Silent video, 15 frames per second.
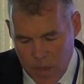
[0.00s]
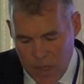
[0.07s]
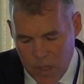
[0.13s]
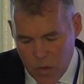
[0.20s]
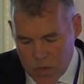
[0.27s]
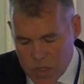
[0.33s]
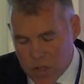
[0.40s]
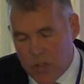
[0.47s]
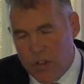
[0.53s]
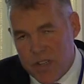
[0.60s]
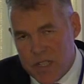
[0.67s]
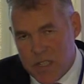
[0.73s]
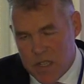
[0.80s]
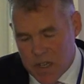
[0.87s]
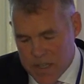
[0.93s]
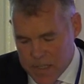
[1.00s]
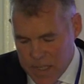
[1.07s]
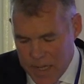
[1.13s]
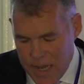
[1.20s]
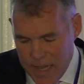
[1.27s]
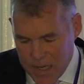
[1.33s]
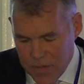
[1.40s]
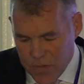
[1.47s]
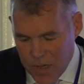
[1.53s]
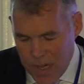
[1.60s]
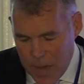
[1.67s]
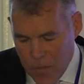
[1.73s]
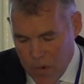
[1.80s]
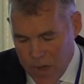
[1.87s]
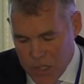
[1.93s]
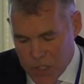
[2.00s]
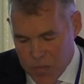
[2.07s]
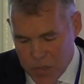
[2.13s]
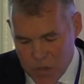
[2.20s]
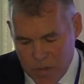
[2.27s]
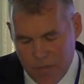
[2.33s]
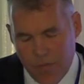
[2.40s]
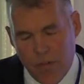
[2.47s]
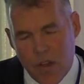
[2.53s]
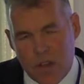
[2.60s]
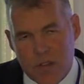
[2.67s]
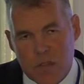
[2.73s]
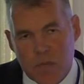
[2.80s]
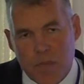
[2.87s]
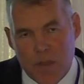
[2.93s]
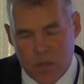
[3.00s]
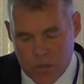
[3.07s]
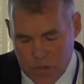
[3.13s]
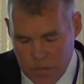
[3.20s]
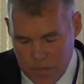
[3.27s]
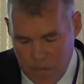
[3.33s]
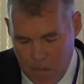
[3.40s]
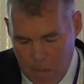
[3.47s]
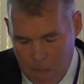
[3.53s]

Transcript: He also criticised the lack of collaboration between France and Belgium.